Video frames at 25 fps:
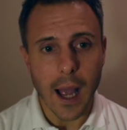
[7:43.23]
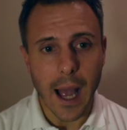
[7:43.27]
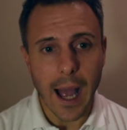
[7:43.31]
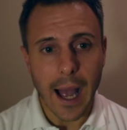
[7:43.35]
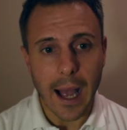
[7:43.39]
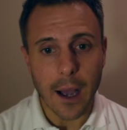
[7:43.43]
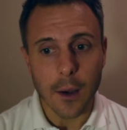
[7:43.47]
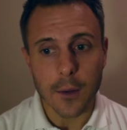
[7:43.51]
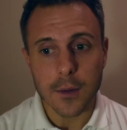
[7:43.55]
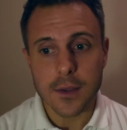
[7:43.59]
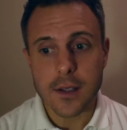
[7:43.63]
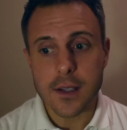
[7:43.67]

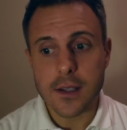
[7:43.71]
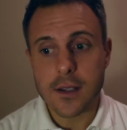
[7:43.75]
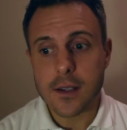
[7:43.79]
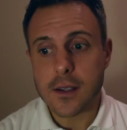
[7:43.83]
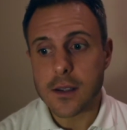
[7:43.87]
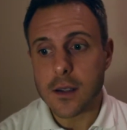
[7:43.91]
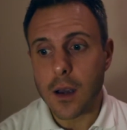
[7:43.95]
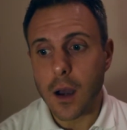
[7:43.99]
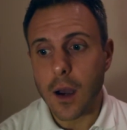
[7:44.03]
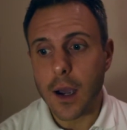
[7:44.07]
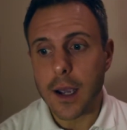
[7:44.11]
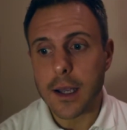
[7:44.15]

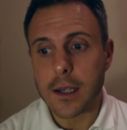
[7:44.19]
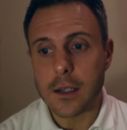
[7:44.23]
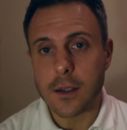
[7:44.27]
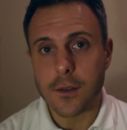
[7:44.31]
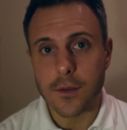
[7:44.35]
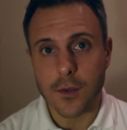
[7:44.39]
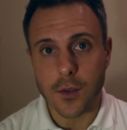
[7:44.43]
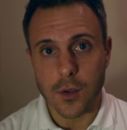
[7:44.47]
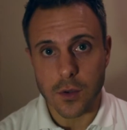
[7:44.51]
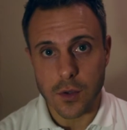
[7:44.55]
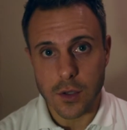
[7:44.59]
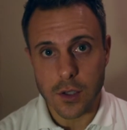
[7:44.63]
outside of
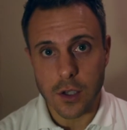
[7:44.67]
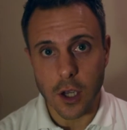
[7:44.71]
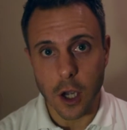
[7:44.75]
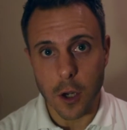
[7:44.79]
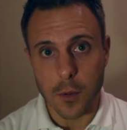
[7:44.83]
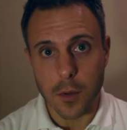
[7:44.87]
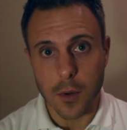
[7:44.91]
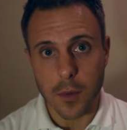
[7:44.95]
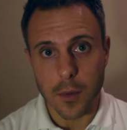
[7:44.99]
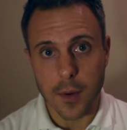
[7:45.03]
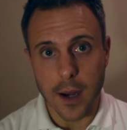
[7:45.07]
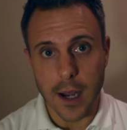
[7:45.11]
your
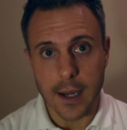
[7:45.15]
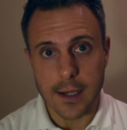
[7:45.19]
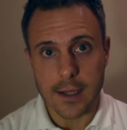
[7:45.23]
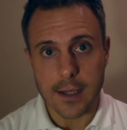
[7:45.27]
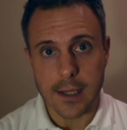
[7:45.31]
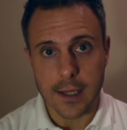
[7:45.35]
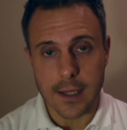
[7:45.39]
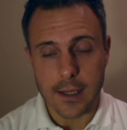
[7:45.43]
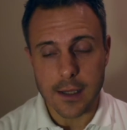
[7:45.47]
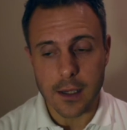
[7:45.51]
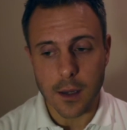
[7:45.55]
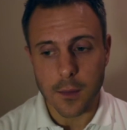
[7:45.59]
scope of
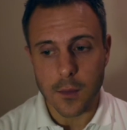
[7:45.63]
practice.